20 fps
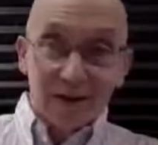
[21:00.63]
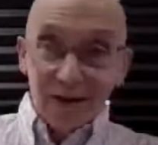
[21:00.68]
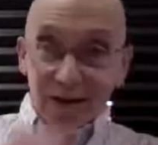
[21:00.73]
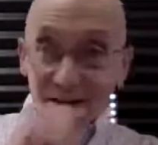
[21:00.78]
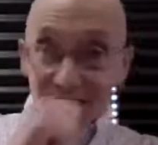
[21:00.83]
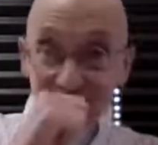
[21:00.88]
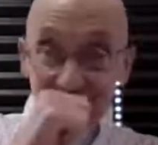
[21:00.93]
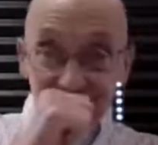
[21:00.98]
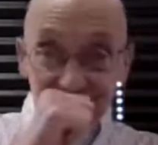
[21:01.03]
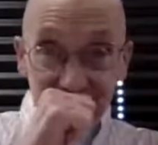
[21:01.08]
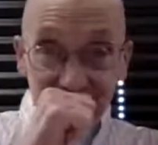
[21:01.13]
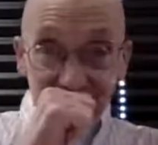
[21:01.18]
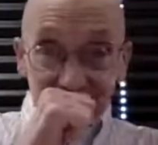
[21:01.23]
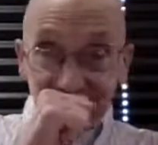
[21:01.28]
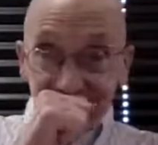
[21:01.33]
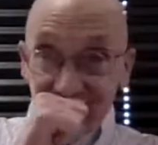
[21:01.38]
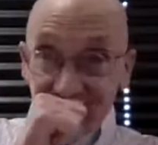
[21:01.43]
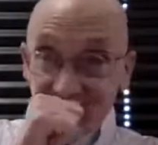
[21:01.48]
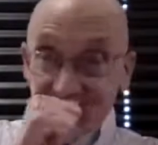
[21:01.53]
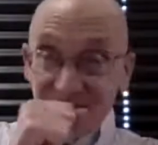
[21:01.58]
And,
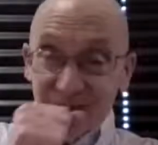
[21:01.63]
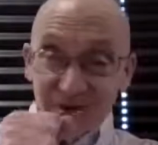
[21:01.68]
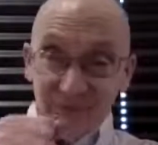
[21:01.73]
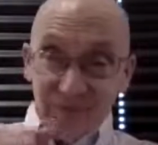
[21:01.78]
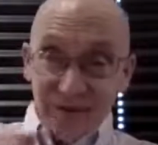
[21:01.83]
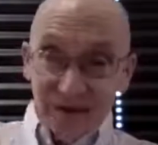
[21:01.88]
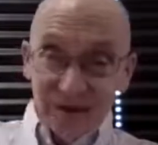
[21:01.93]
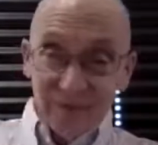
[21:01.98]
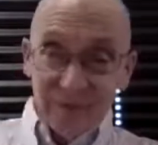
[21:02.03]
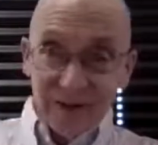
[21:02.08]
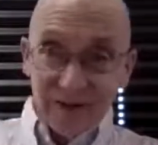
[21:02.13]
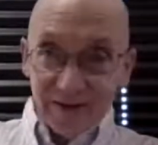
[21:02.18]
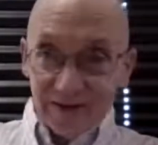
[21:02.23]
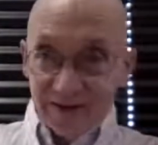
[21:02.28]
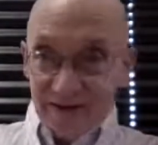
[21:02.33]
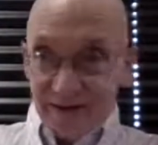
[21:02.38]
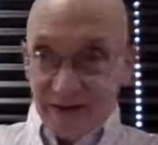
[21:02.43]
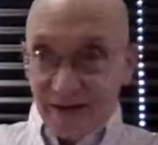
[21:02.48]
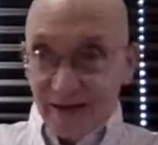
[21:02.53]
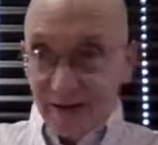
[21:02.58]
when you think about
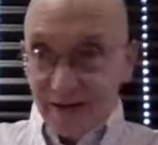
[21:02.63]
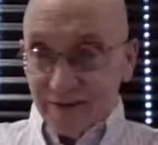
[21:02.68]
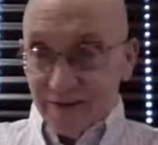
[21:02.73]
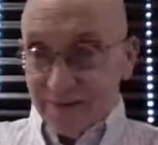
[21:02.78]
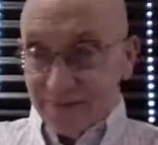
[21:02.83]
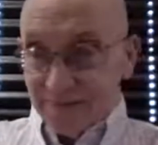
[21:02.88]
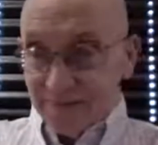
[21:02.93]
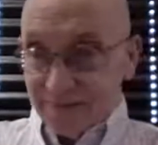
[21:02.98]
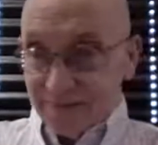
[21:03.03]
the setting